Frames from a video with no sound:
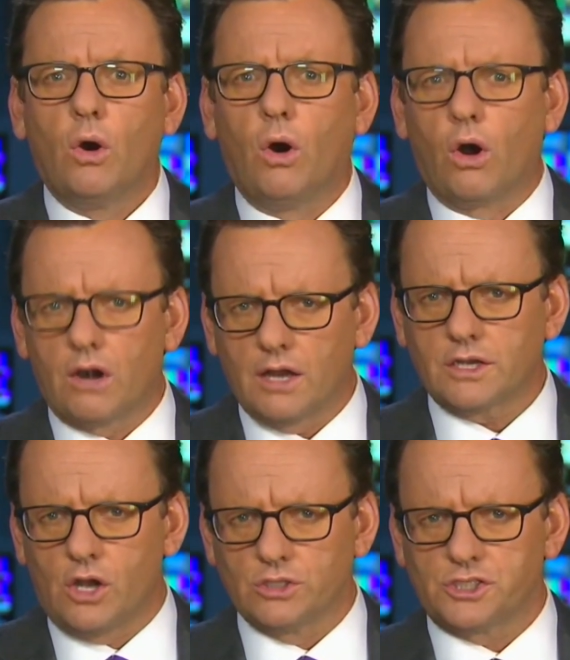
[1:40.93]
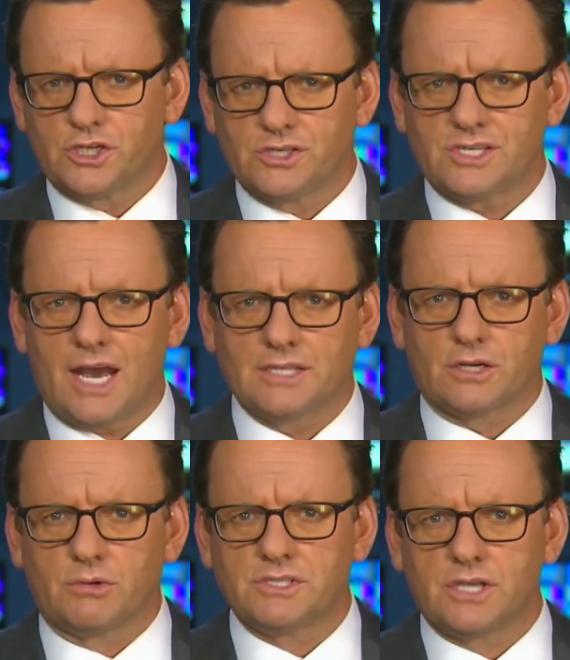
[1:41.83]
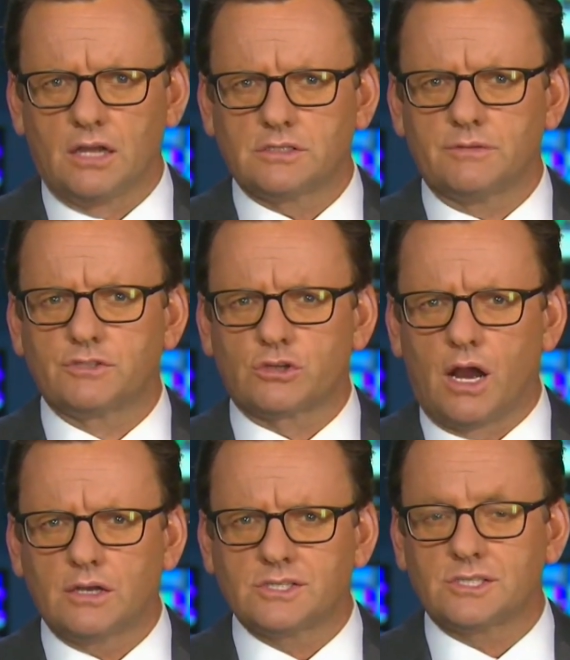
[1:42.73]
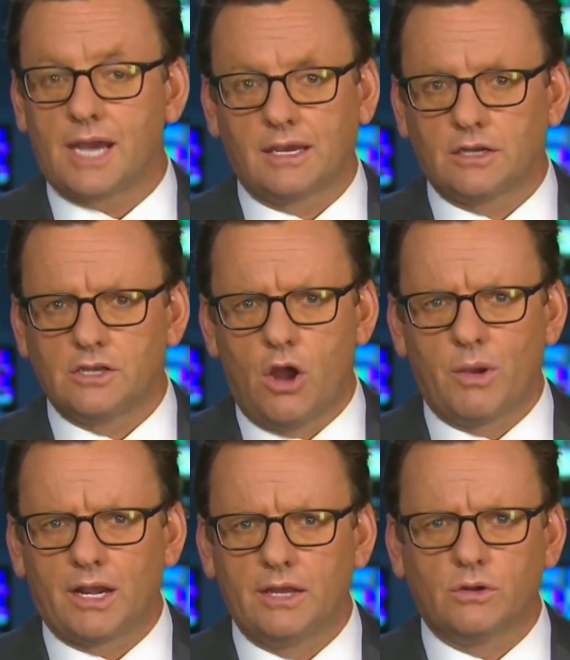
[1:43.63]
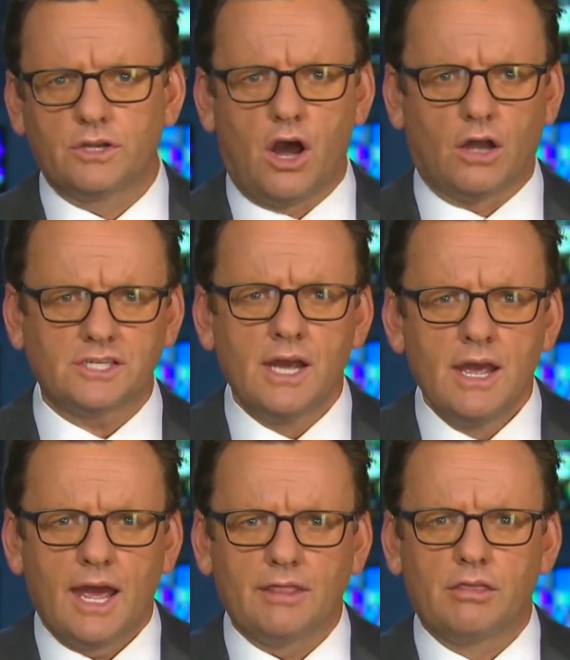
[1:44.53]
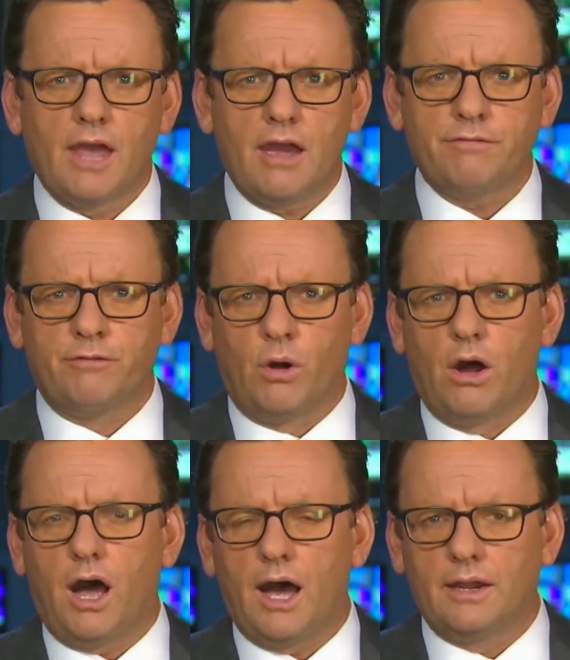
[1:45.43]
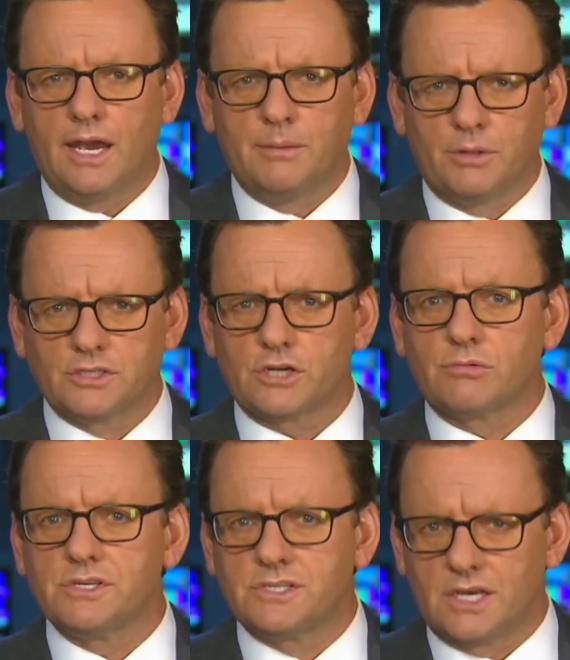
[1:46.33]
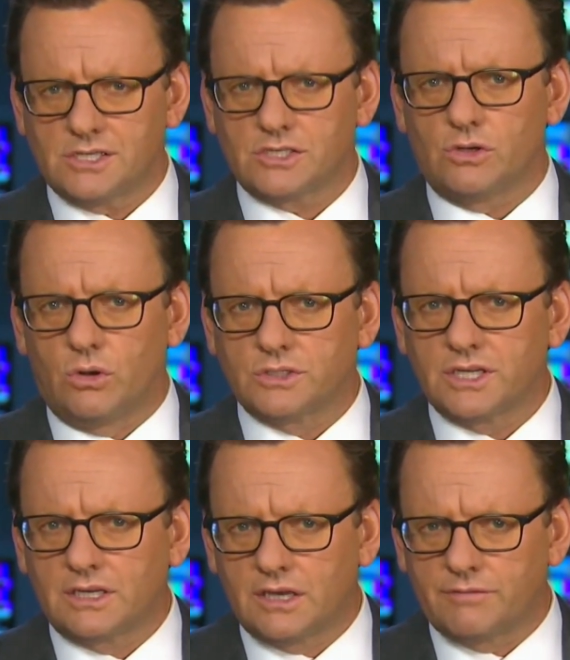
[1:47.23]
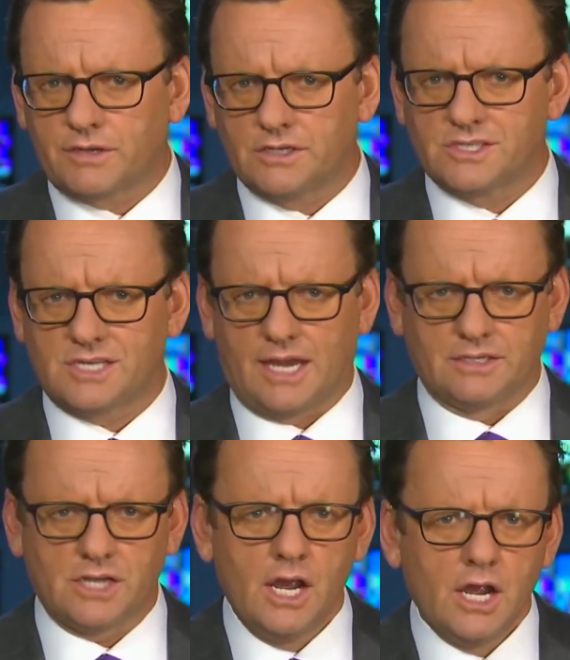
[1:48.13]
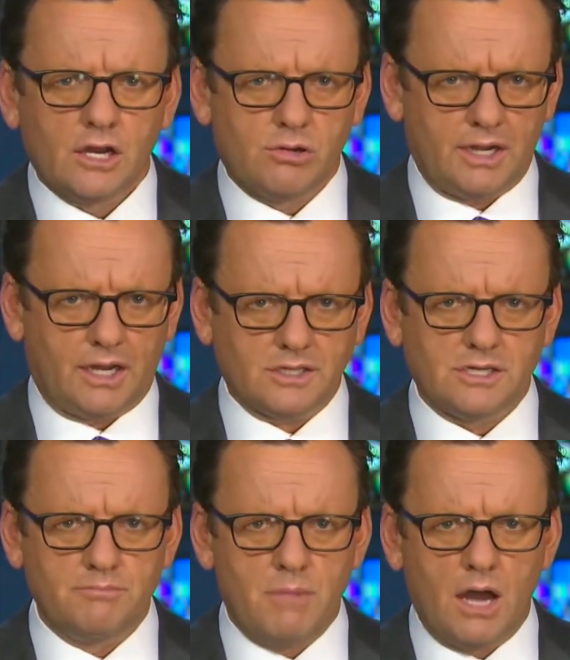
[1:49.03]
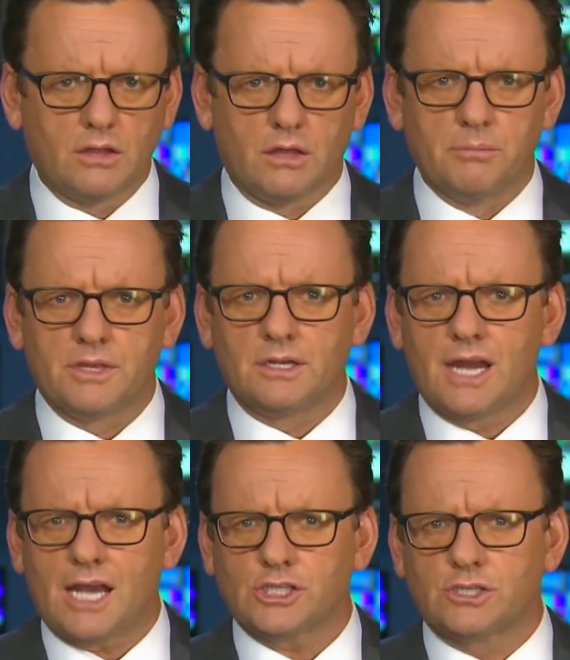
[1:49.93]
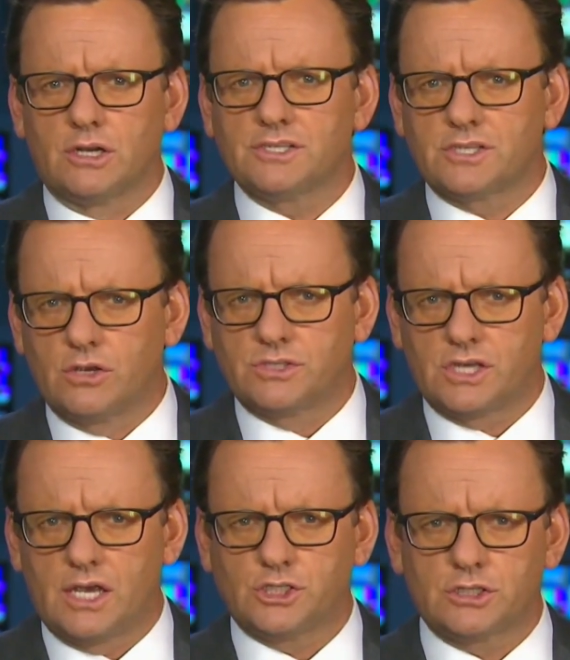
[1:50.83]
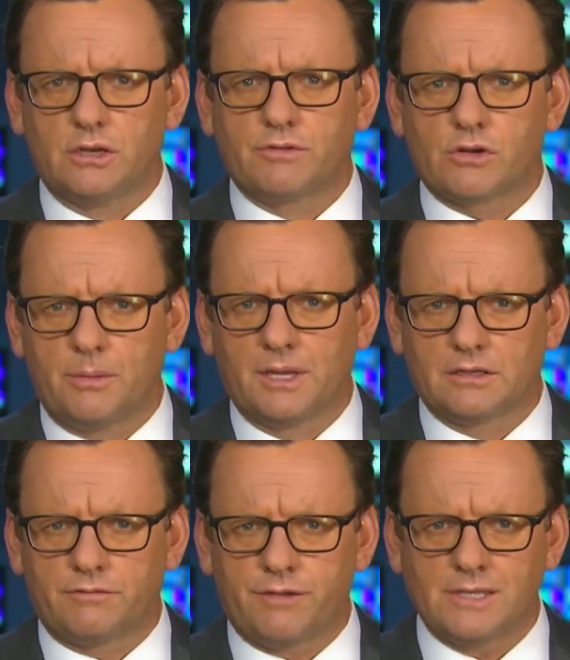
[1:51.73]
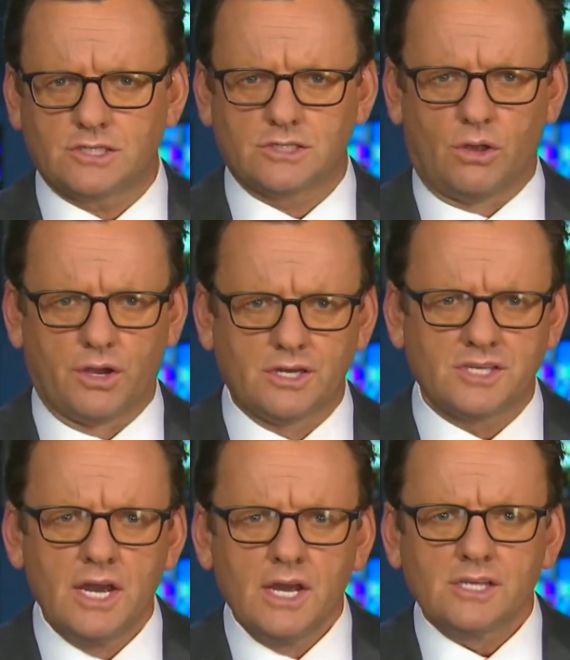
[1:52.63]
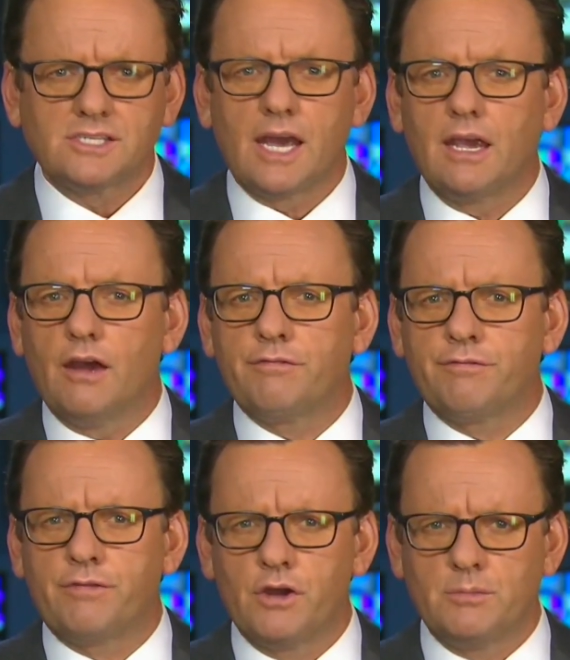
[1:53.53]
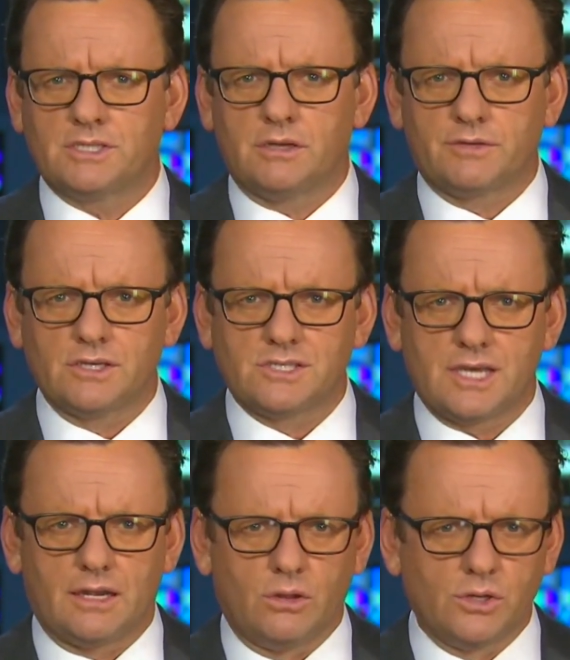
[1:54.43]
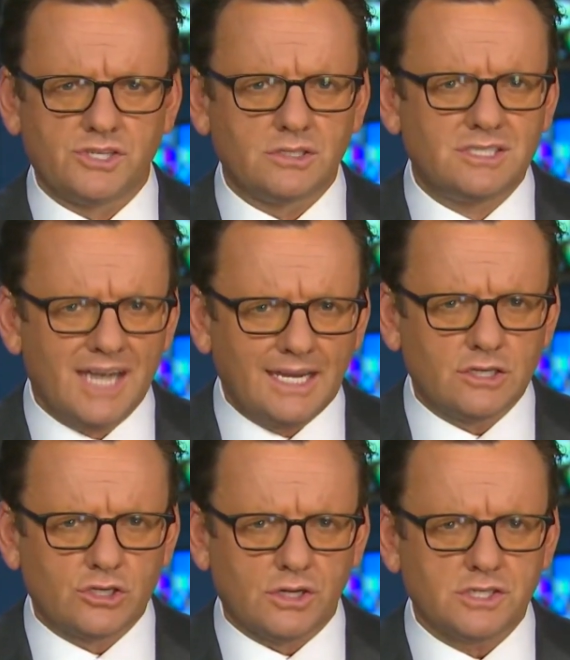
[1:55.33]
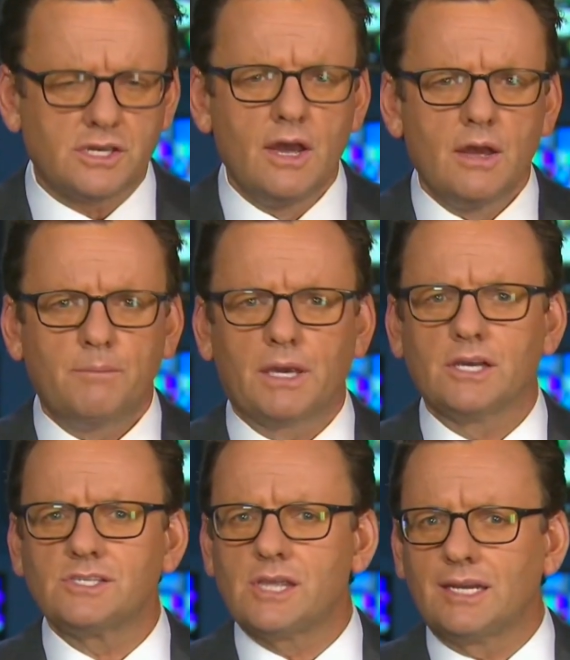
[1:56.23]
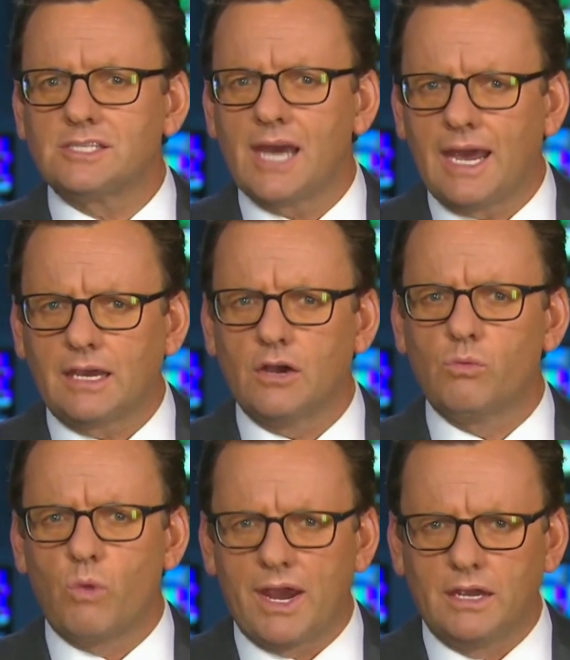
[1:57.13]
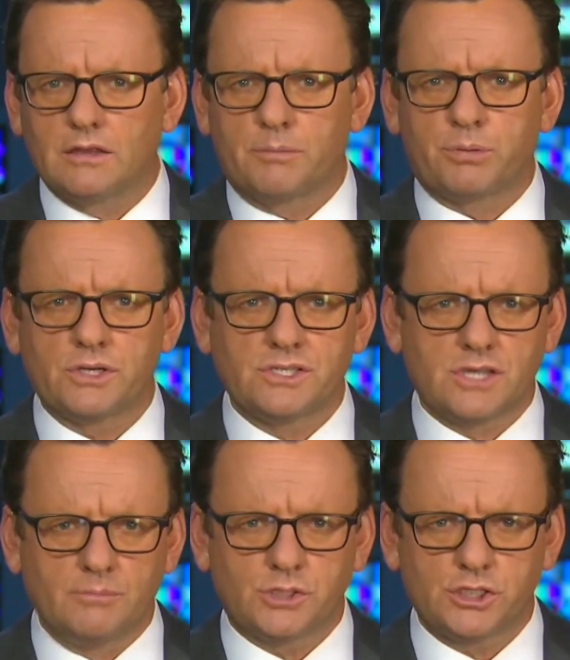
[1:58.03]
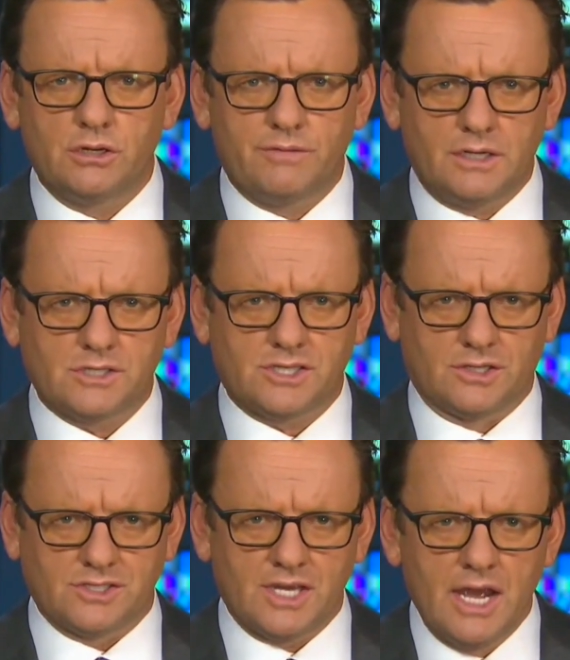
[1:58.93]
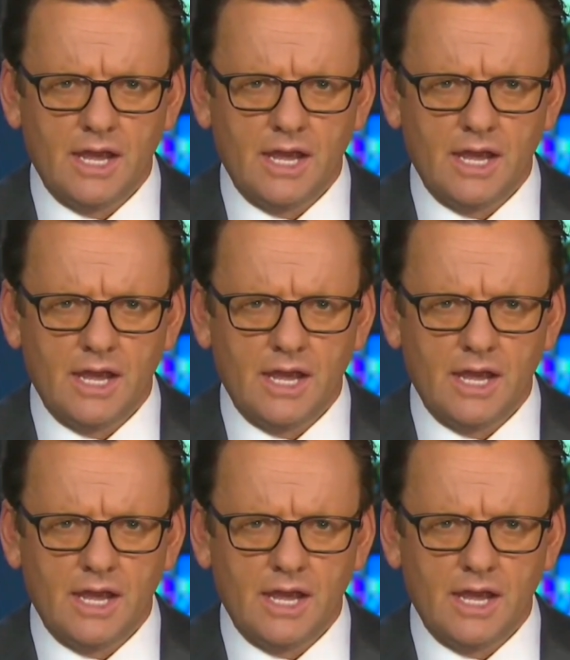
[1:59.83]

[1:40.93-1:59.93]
or unconscious as a result of drugs taken knowingly or not, and therefore unable to resist or to give consent. Critics, among them the National Association of Criminal Defense Lawyers, say affirmative consent laws are dangerous because they take away the presumption of innocence.